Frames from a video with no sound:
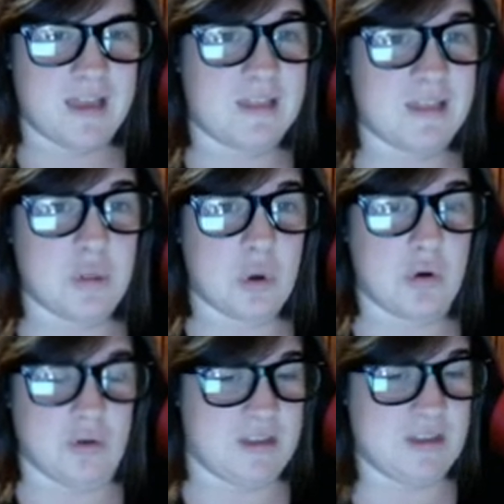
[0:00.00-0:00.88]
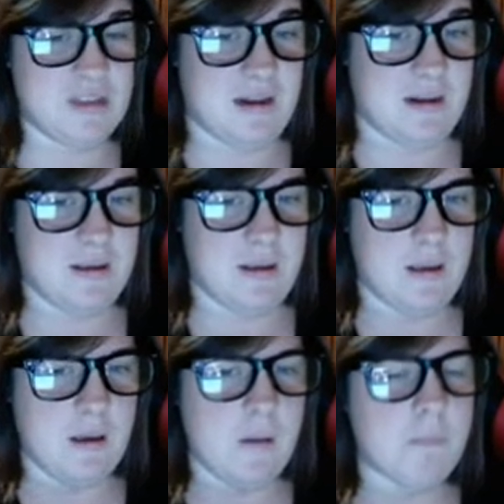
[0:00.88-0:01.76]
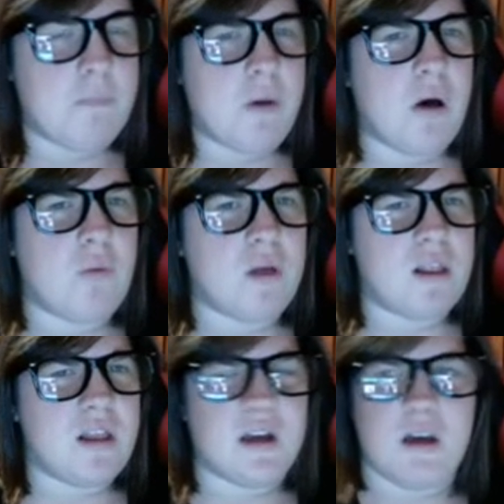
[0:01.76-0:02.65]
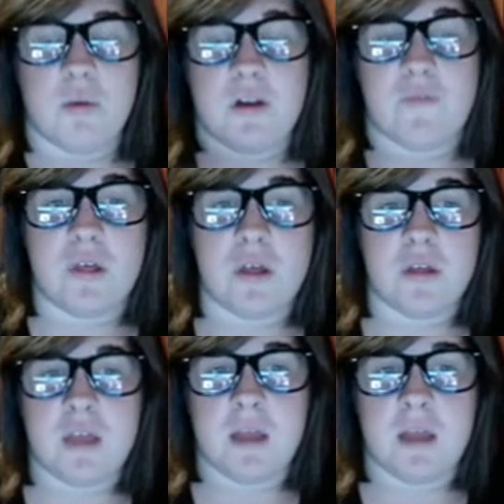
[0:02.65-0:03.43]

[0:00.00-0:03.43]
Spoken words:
turtles, his son. But when a villain like